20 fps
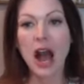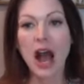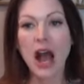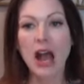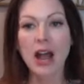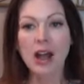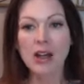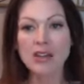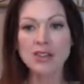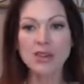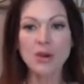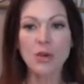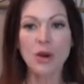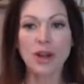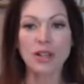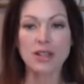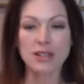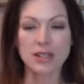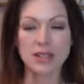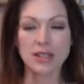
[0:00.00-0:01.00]
I also
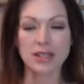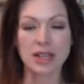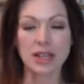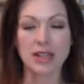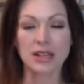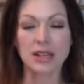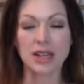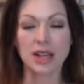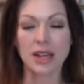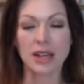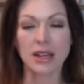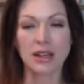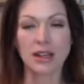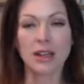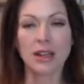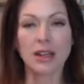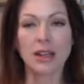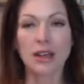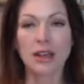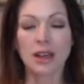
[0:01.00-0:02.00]
want to send in